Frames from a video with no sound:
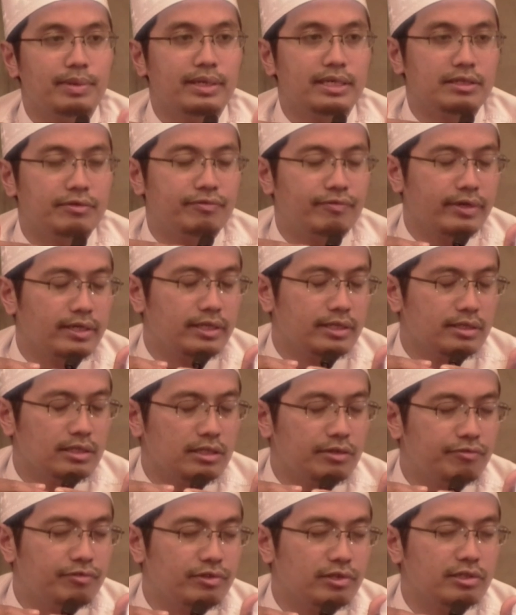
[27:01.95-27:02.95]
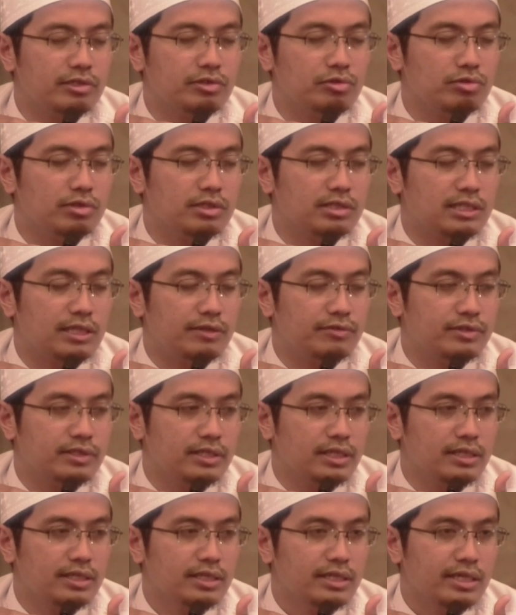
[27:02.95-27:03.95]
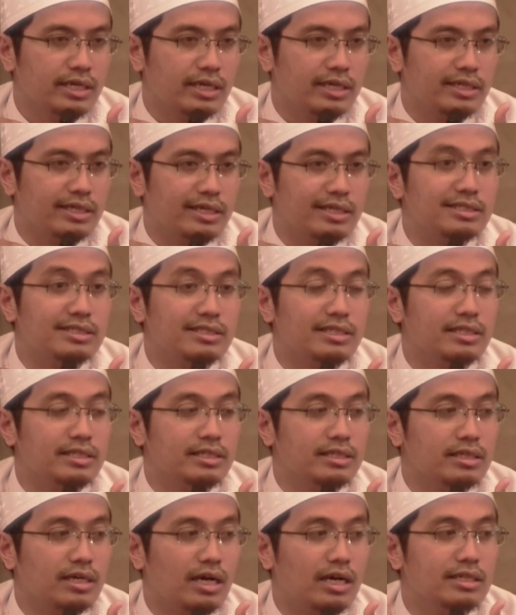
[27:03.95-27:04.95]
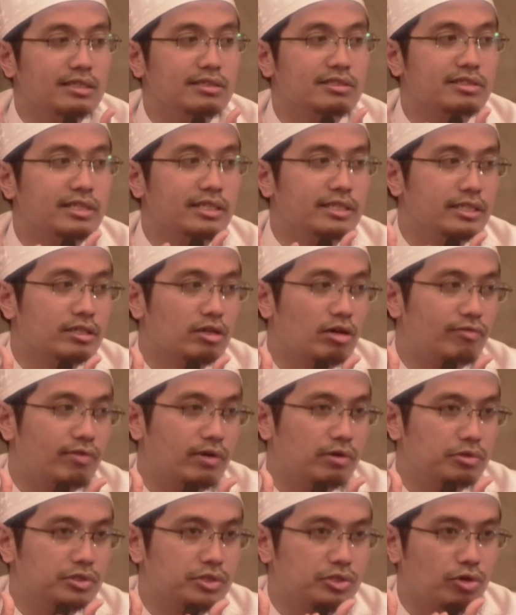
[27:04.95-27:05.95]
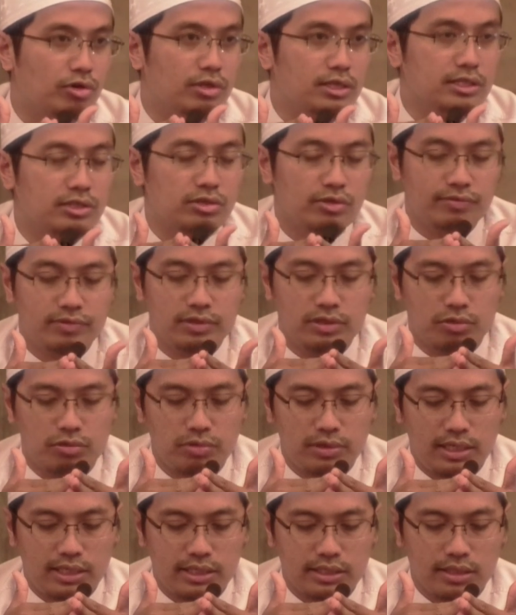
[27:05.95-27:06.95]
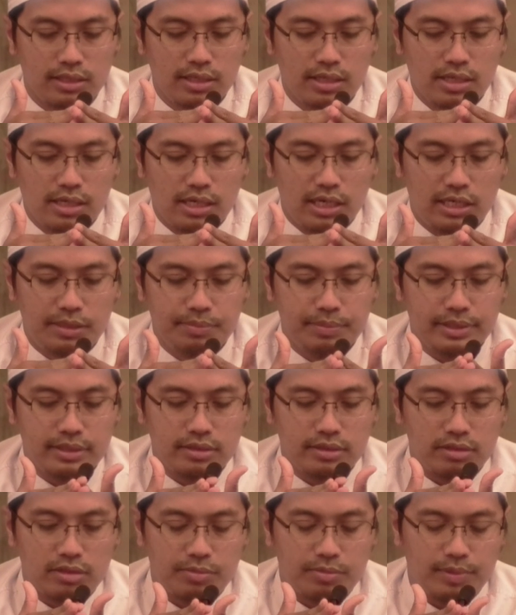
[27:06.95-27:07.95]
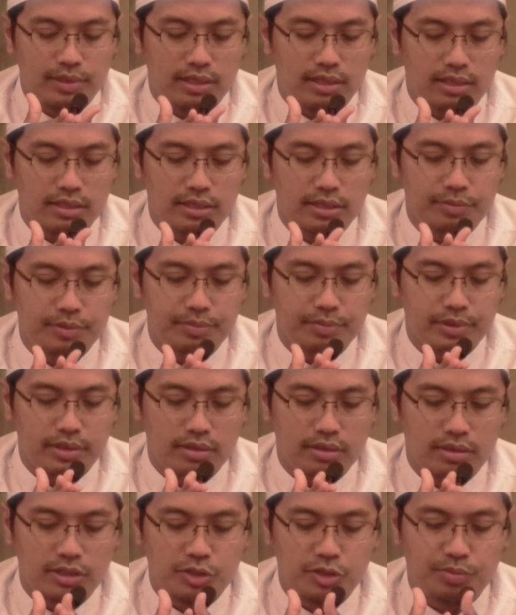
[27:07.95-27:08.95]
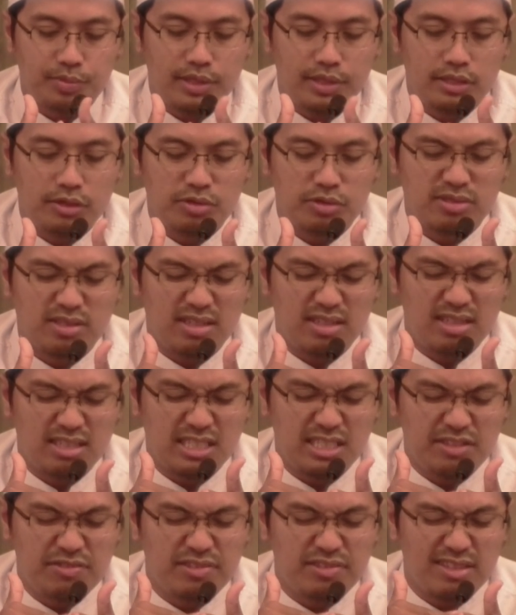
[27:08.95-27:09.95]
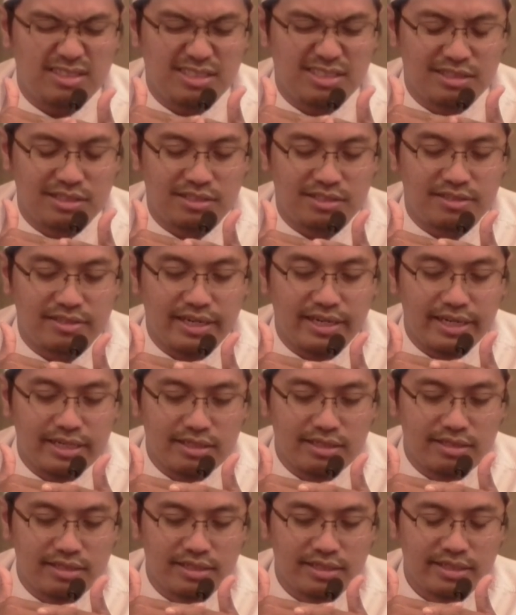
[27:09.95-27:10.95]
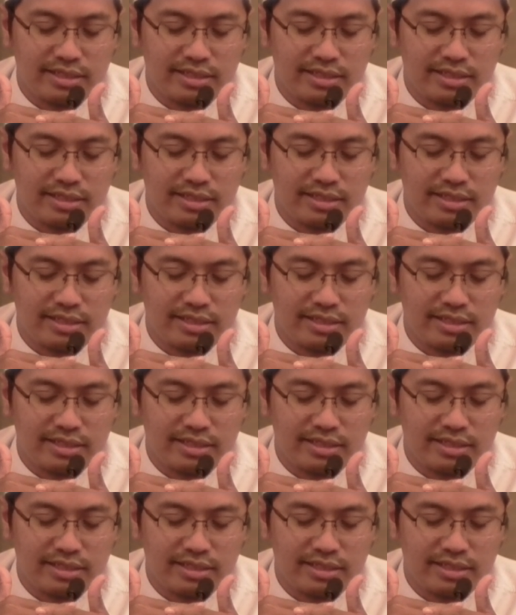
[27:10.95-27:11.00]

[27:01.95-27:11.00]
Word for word: by referring referring to the tafsir and the understanding understanding of our scholars of the Quran. Amin ya Rabbal Alamin. May Allah subhanahu wa ta'ala give us the strength